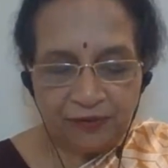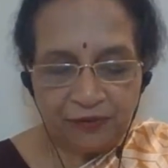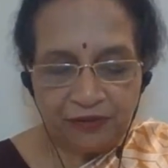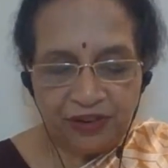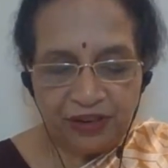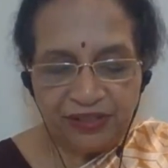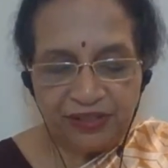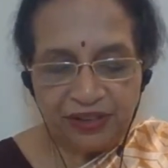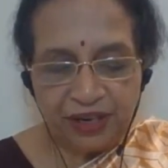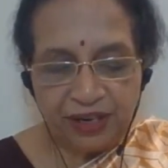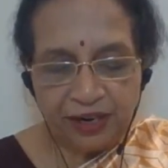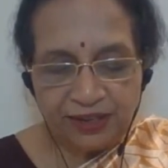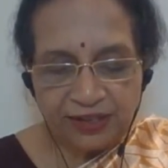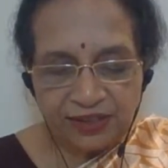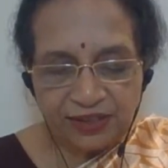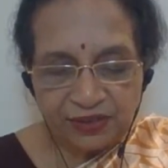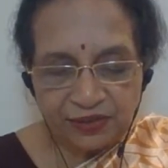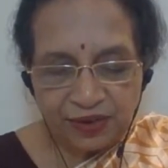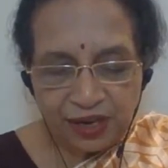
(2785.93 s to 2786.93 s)

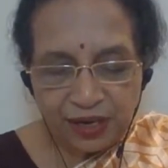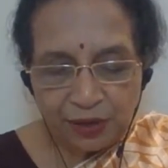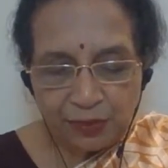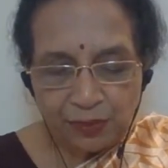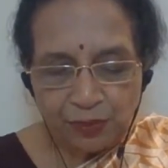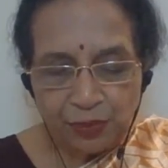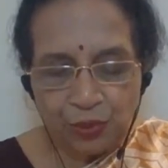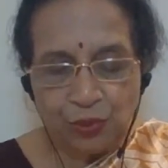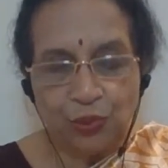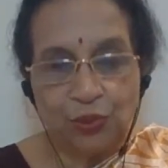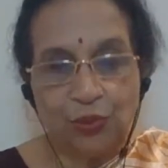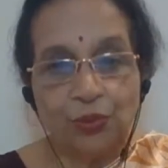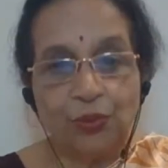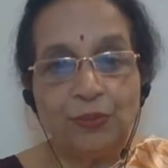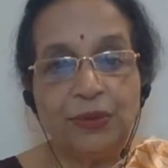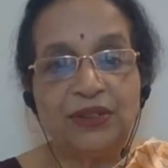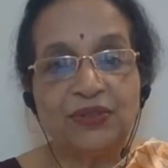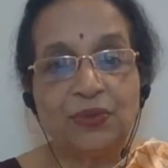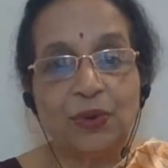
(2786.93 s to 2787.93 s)
Vyatranat Swayambhuhu
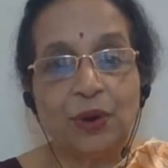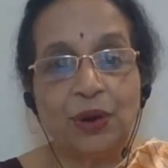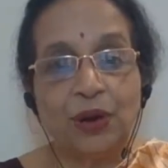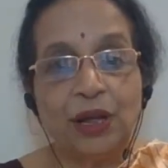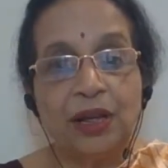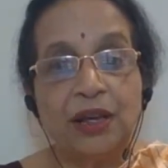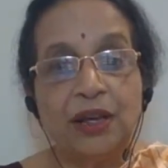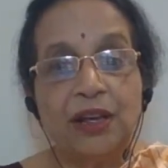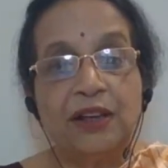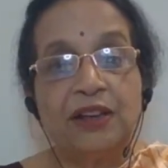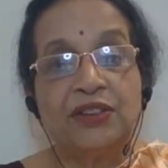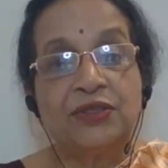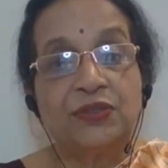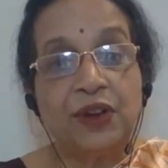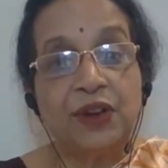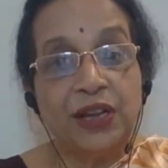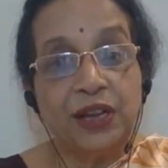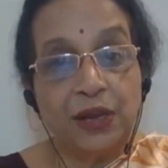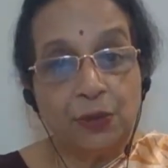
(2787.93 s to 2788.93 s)
means what?
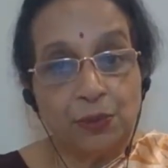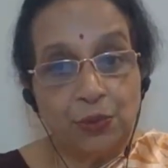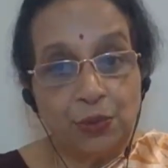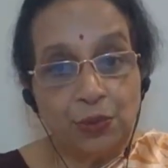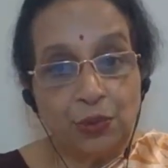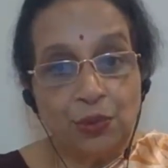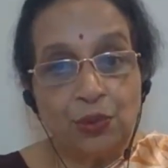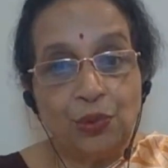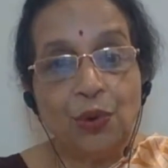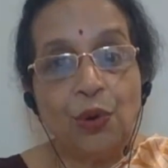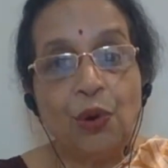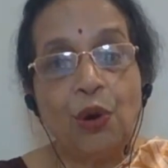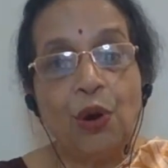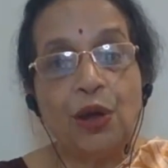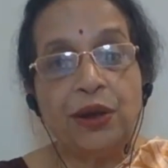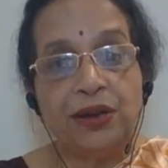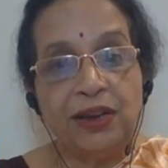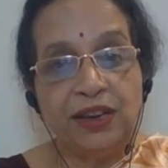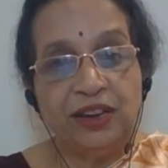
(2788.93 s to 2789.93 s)
Swayambhuhu
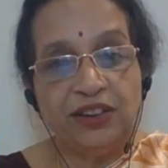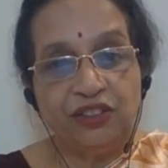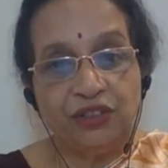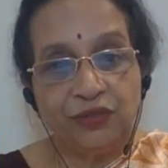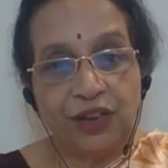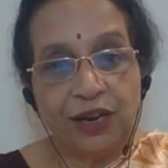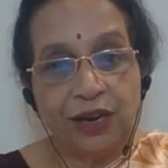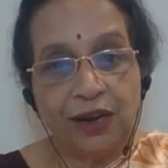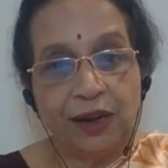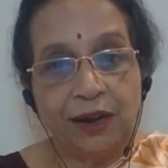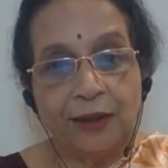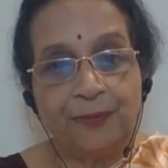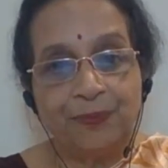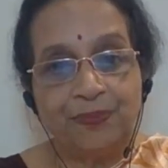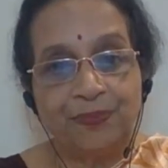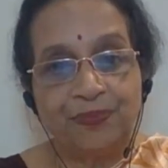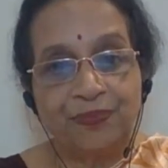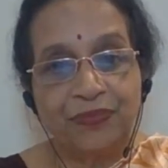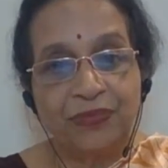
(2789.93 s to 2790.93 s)
or Ishvara
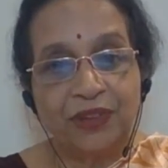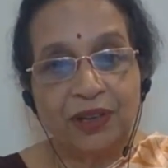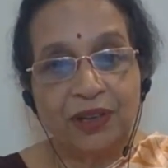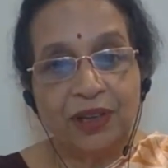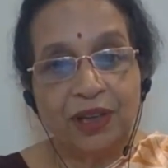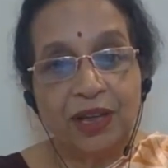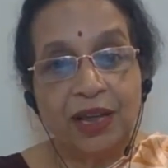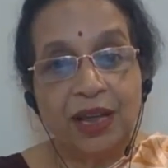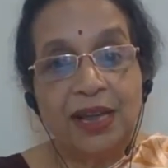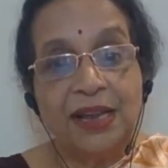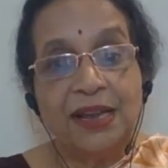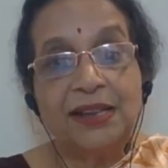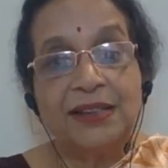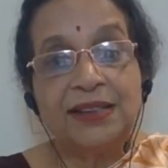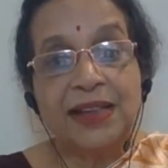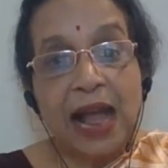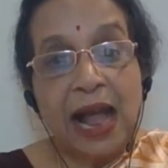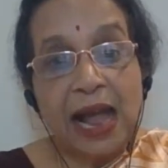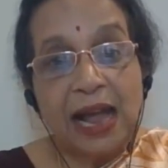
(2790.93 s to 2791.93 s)

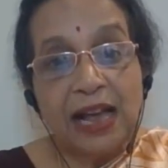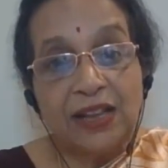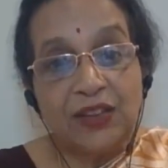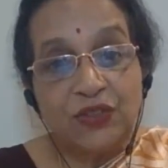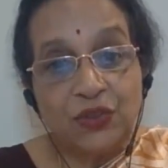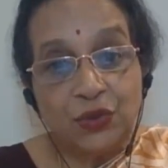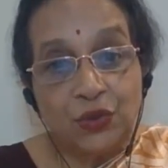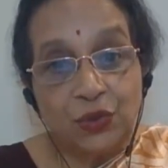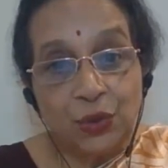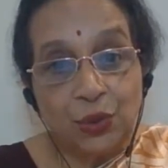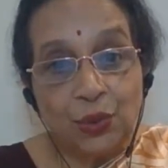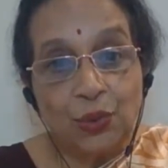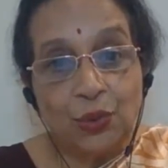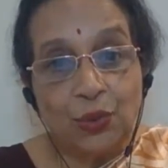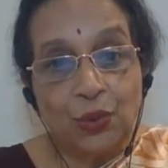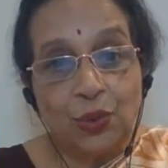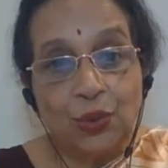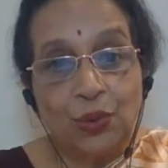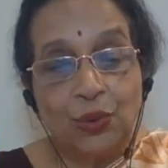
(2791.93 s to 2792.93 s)
is as
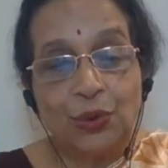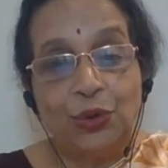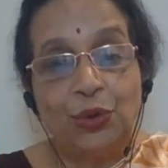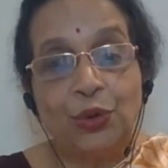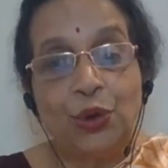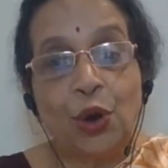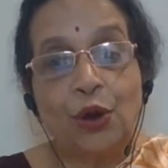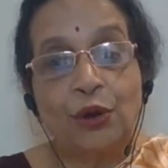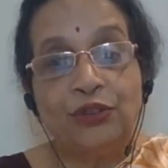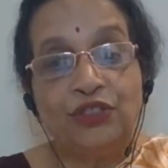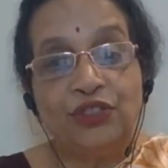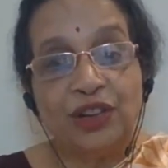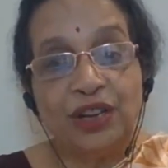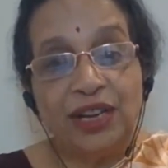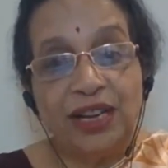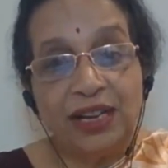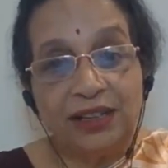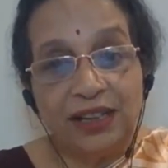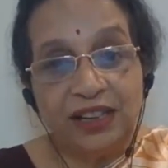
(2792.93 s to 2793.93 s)
though
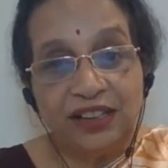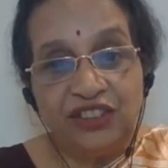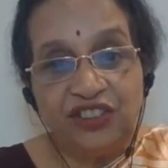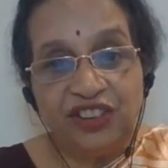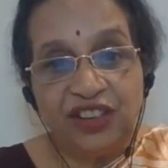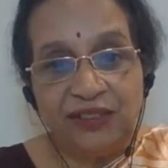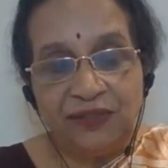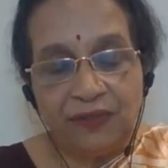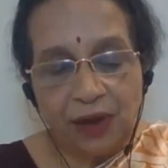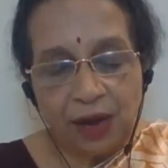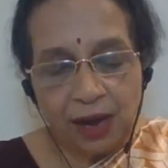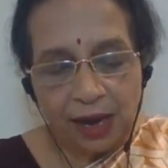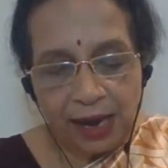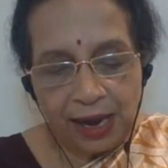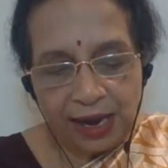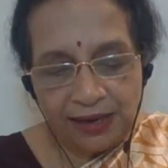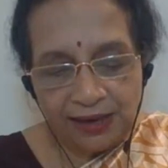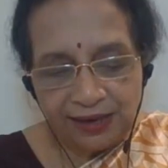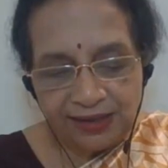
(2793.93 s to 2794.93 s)
torturing the jiva
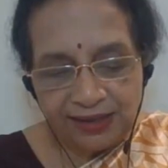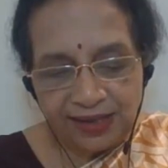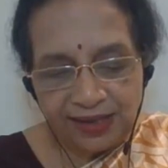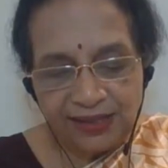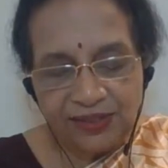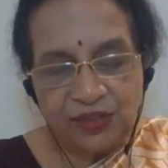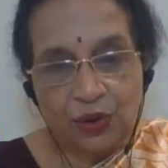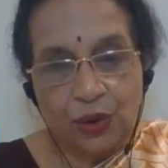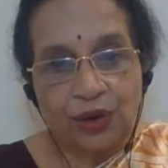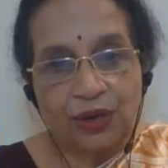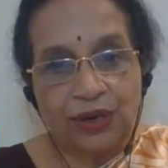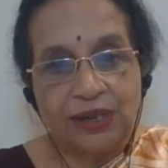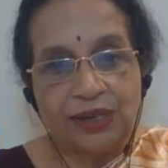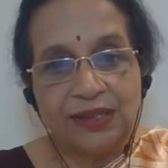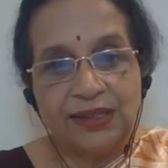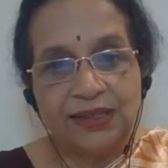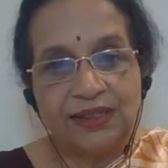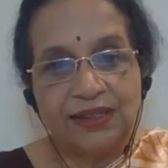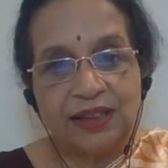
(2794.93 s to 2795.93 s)
and the sense
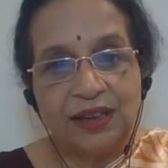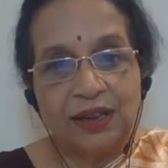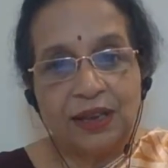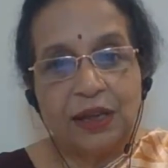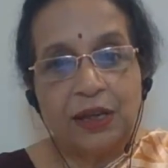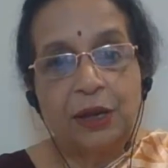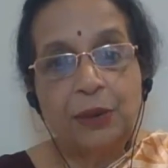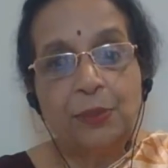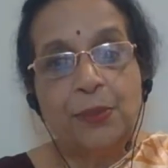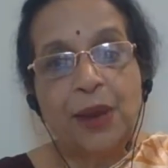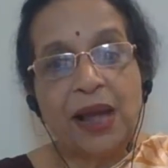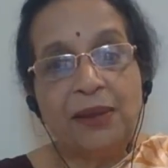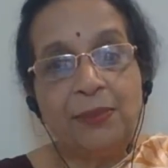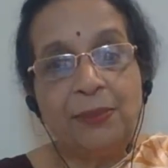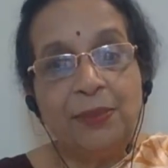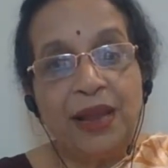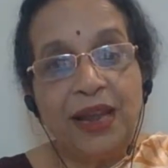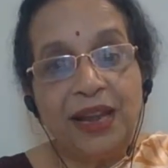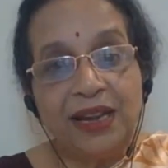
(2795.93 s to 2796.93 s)
organs by
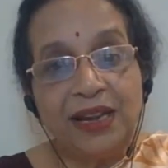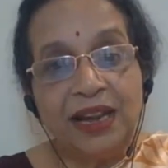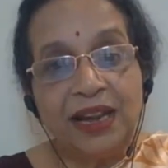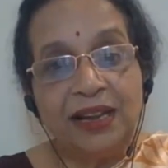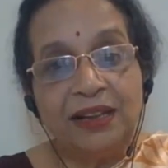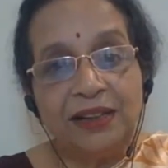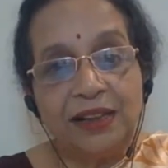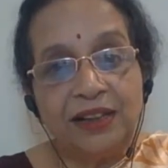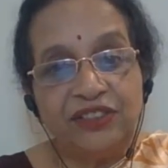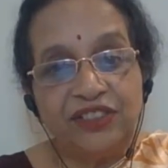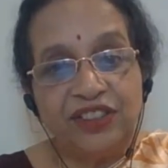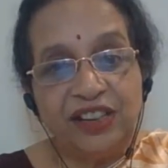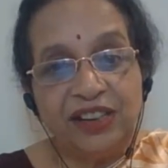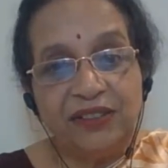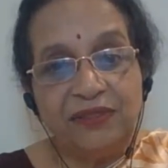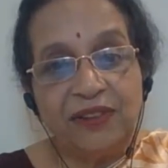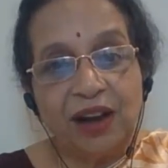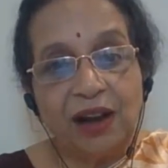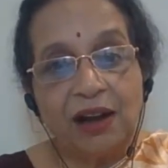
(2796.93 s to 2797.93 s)
making the
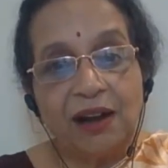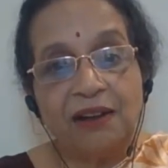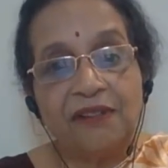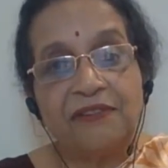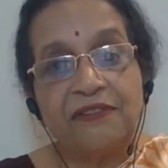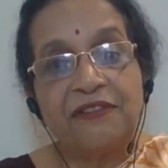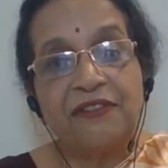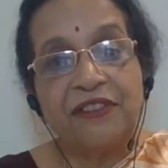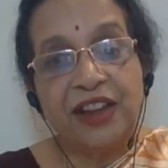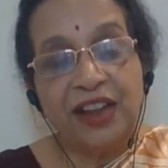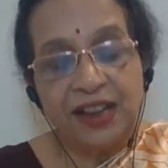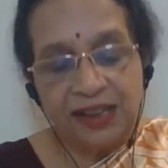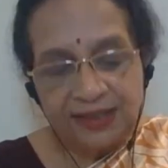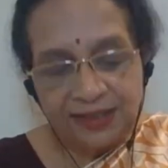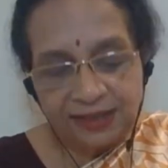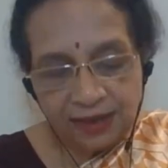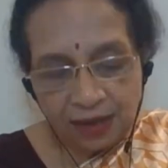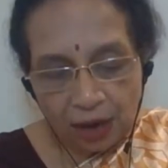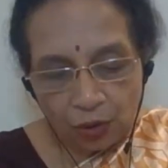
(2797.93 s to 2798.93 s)
jiva
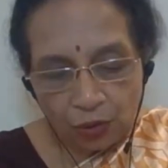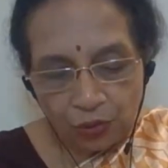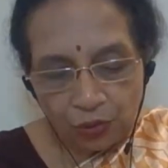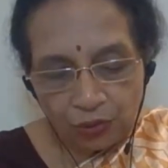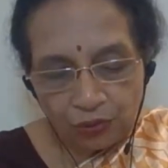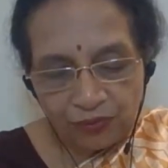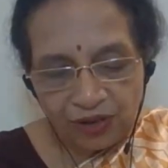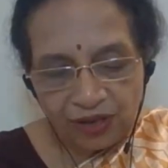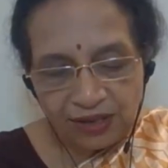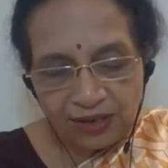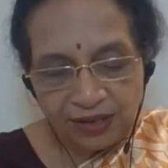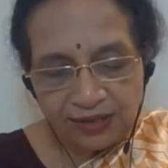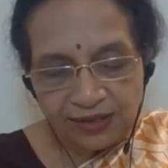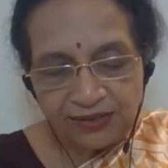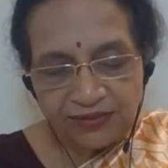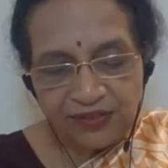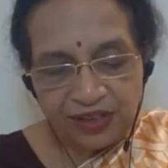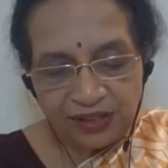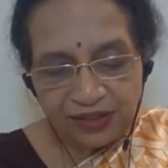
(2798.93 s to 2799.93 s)
face
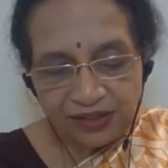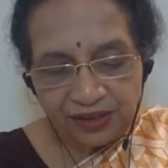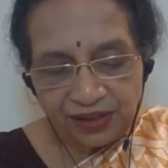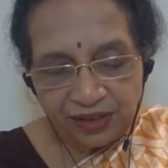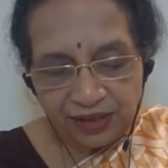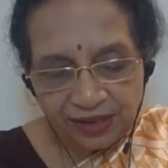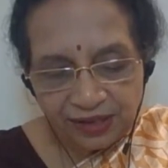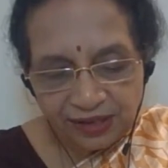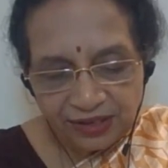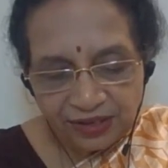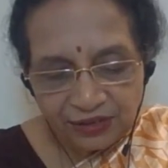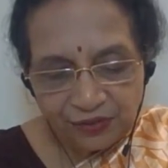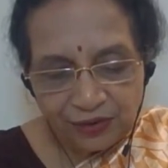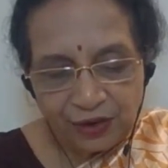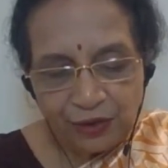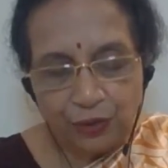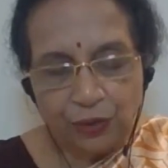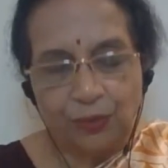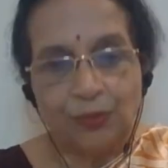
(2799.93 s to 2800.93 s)
outwards. Vyatranat
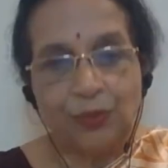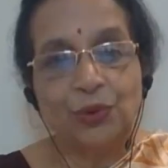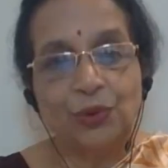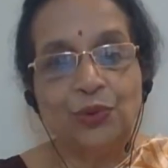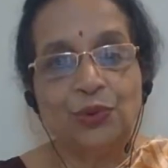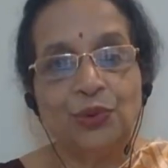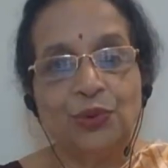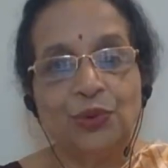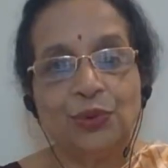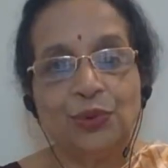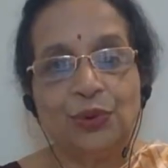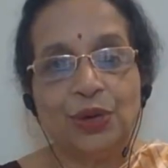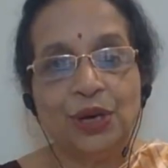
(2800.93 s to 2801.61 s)
Swayambhuhu.